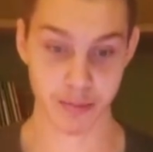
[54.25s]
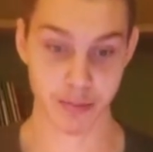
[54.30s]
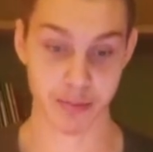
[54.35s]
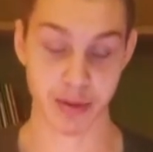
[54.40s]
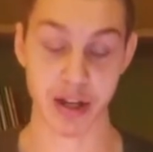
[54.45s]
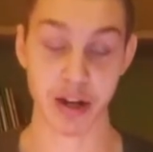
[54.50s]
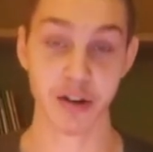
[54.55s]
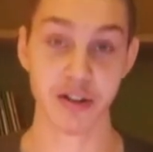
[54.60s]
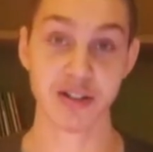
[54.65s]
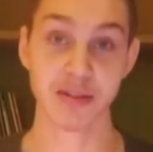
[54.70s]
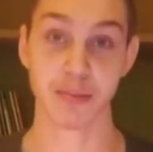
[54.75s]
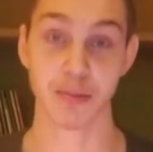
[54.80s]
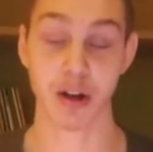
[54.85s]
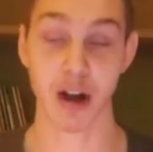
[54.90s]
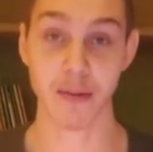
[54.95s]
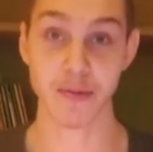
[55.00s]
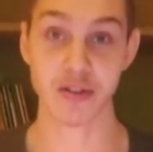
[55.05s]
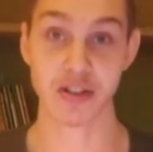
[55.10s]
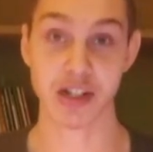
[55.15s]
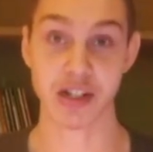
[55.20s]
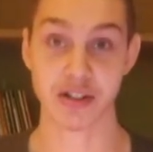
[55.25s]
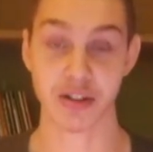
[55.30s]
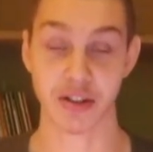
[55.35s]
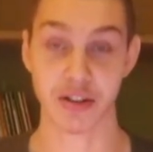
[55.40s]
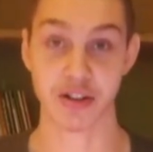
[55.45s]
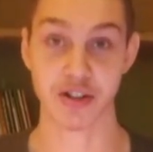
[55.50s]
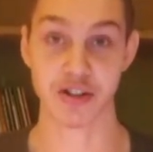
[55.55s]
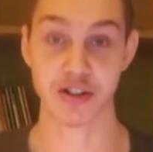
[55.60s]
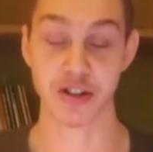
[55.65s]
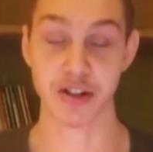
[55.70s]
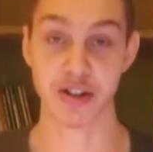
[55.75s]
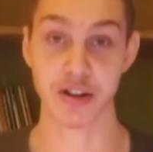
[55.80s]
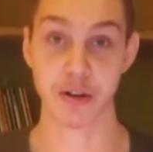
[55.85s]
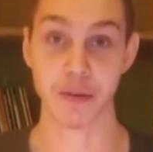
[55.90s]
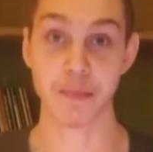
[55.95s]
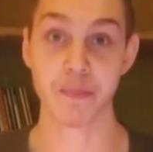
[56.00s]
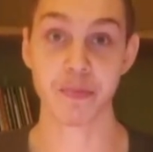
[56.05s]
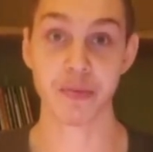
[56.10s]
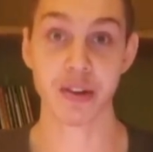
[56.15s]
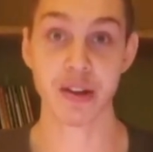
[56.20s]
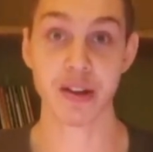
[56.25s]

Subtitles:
But here are some prophecies I'm going to show you